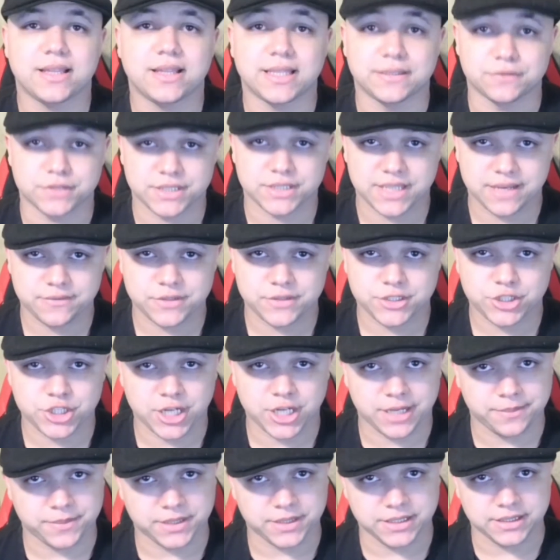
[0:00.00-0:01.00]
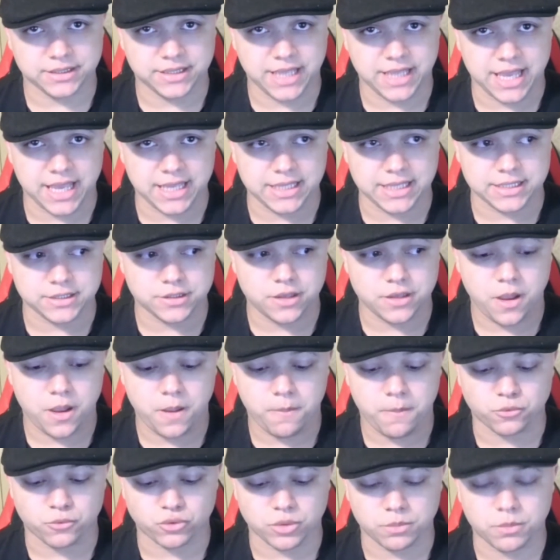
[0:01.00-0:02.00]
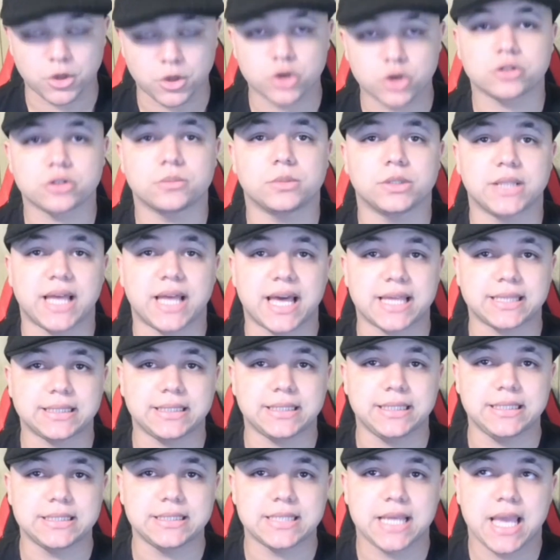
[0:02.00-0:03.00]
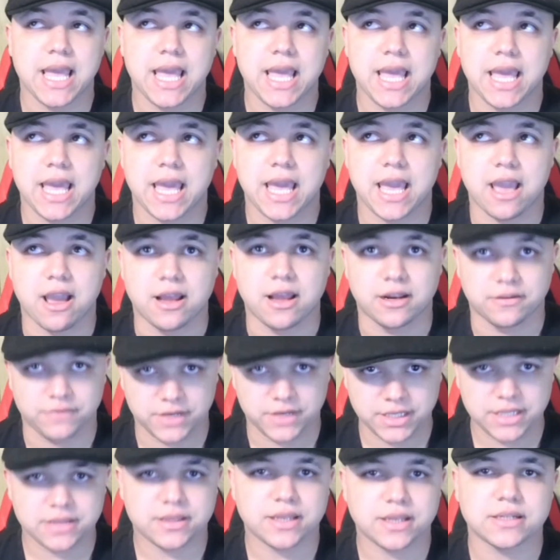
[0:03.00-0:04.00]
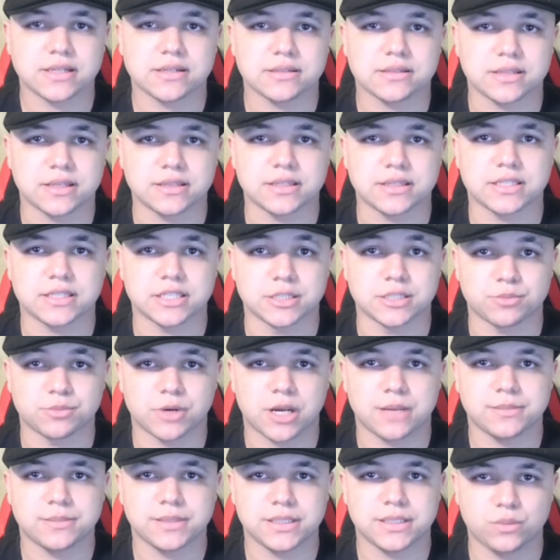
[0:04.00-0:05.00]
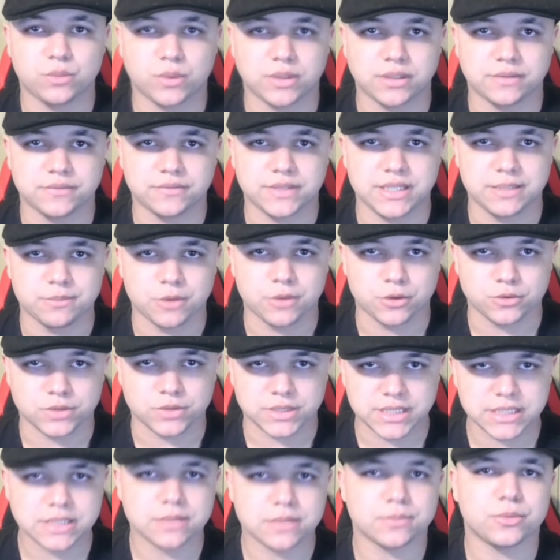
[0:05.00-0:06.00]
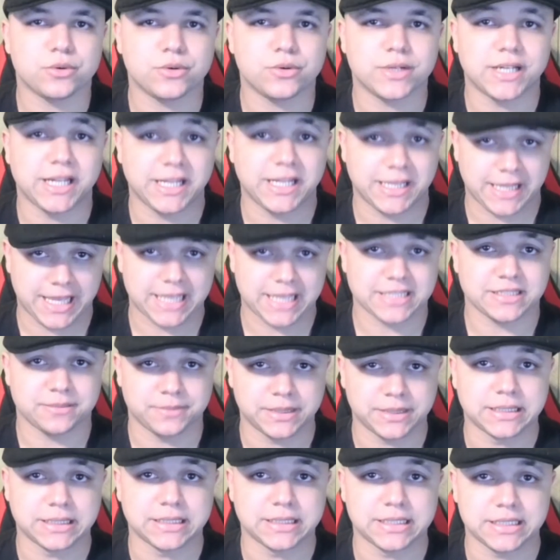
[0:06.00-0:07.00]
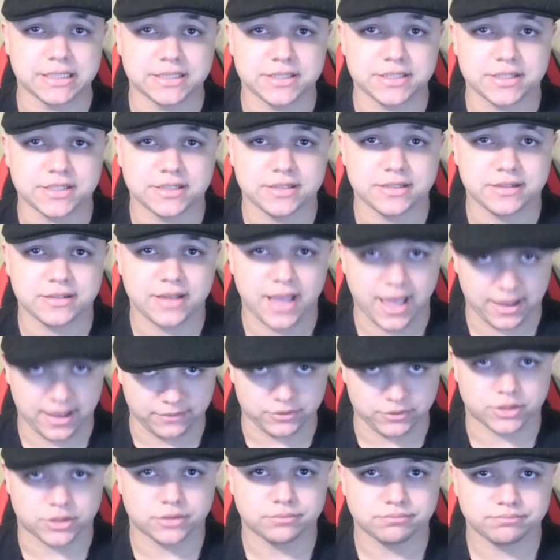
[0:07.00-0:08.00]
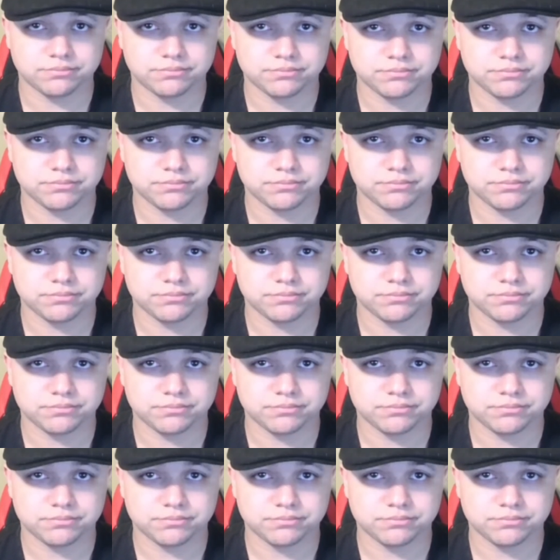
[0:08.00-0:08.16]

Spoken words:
Level 7, Champion gains Remarkable Athlete, and if anything, I think this is probably one of the most disappointing class abilities ever.